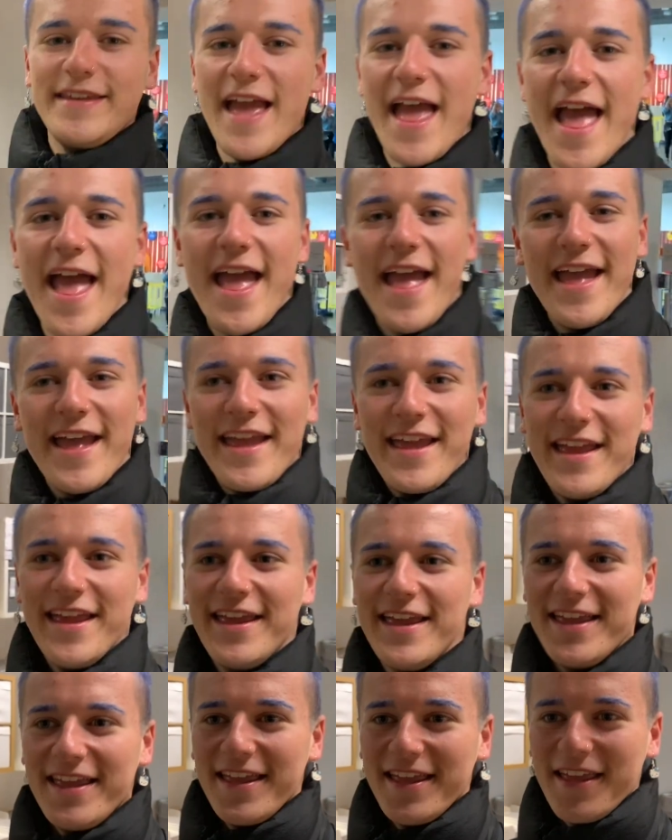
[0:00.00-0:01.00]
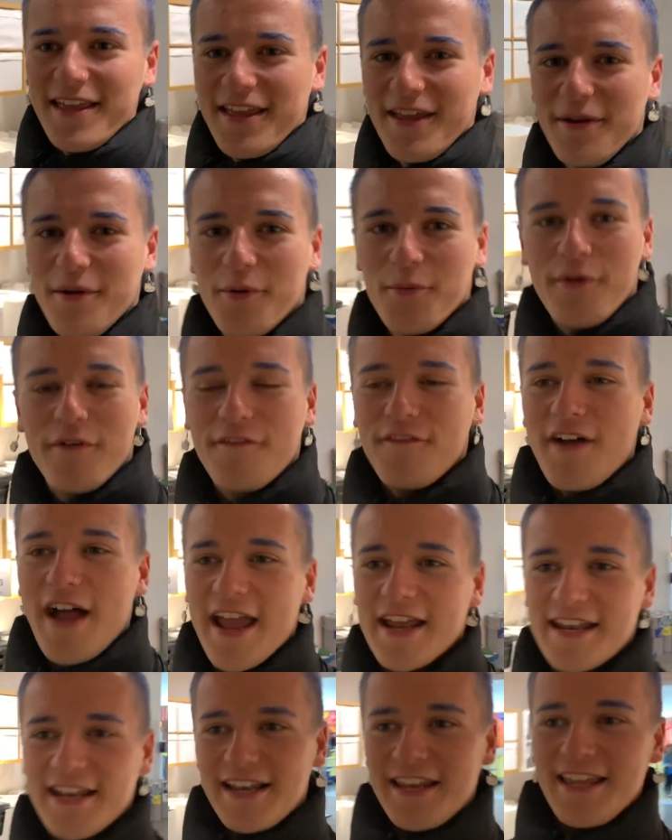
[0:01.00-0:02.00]
Yay! We're
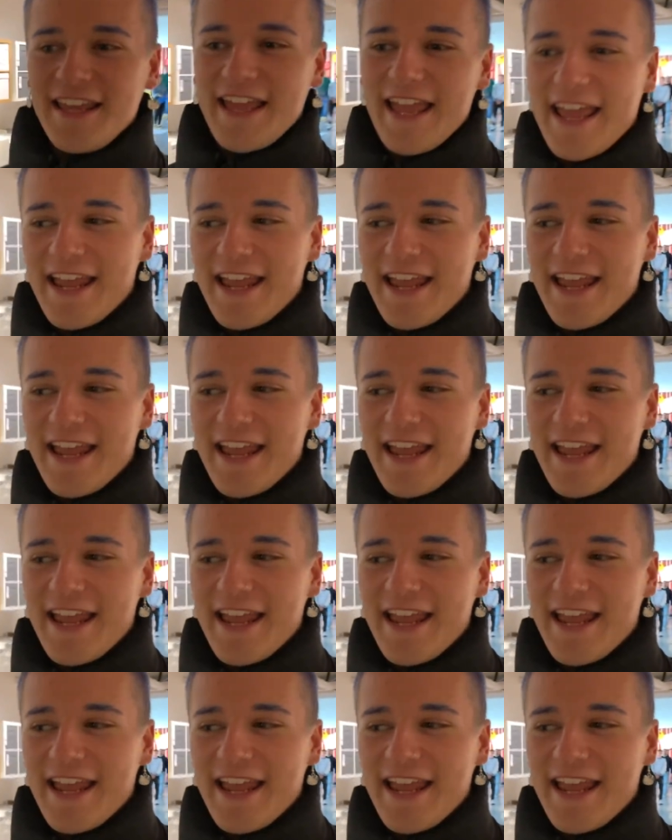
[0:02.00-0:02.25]
finally